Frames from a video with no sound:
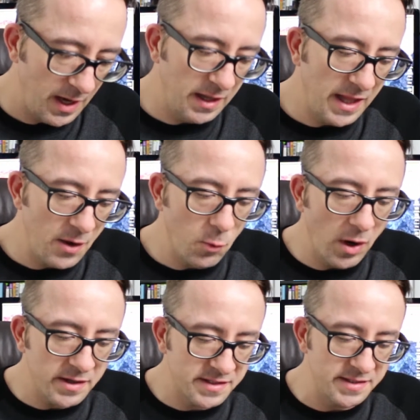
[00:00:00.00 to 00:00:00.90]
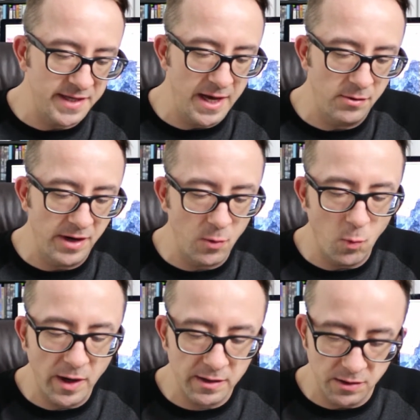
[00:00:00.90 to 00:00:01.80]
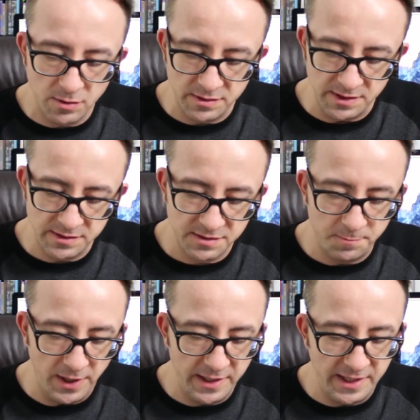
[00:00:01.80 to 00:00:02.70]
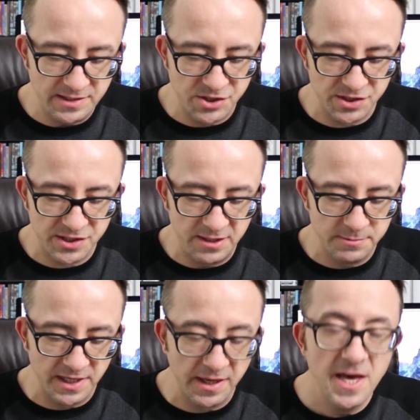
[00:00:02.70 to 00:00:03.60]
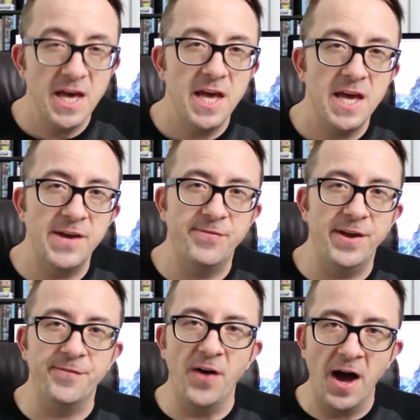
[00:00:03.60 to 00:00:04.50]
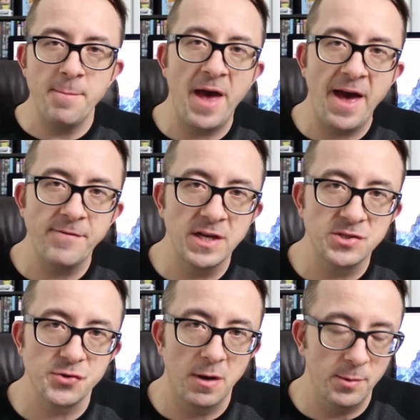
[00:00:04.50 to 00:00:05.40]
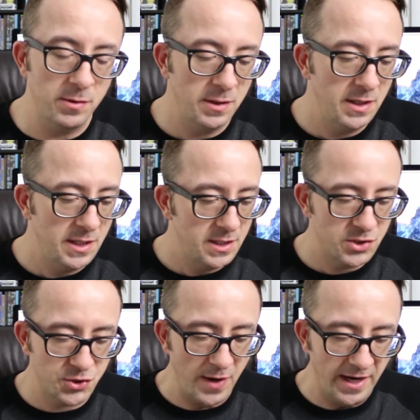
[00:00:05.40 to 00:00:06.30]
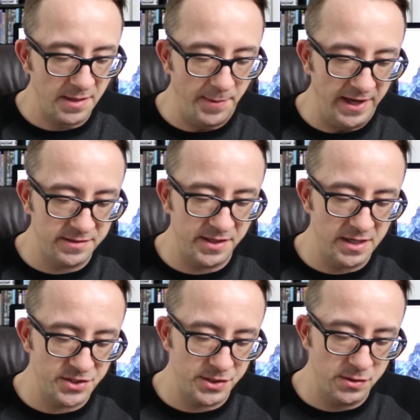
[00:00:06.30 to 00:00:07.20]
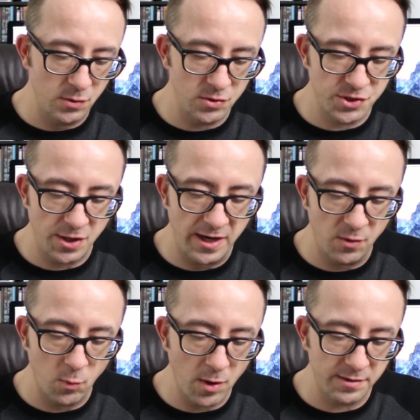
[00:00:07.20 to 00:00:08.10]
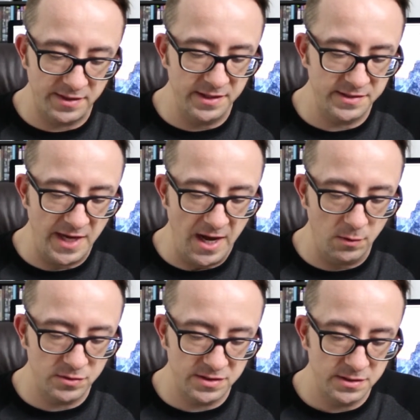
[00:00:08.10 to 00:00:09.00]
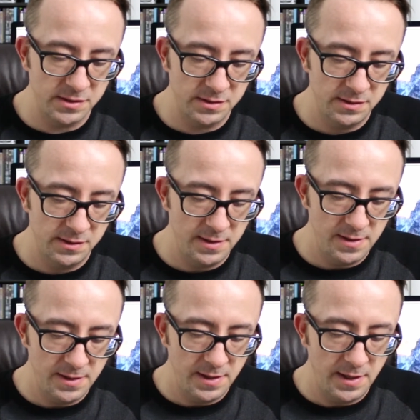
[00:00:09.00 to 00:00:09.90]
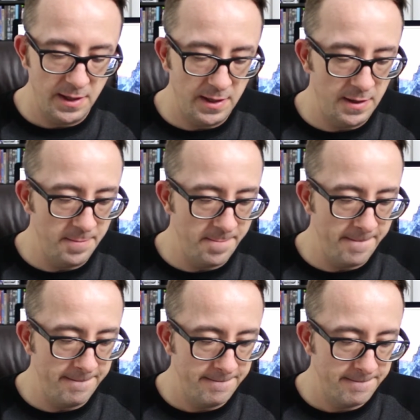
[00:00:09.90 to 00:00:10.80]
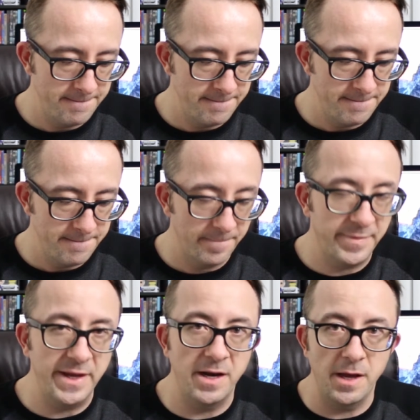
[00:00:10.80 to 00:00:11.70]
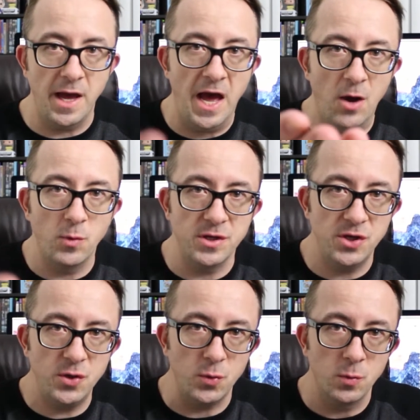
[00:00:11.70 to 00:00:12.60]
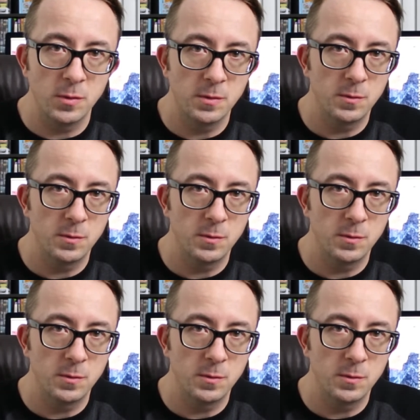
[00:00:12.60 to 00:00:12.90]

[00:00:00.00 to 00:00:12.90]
I want to sit down and I want to learn this, but it just seems like if I'm having a trouble trying to pay attention or try to work this out, then how would you?